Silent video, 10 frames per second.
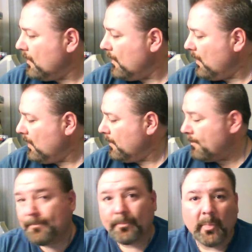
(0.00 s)

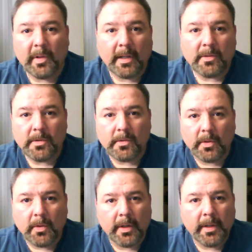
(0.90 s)
But that's what's
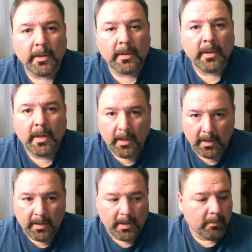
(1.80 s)
going on here
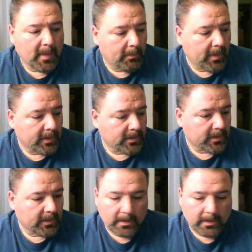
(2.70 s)
at my bench.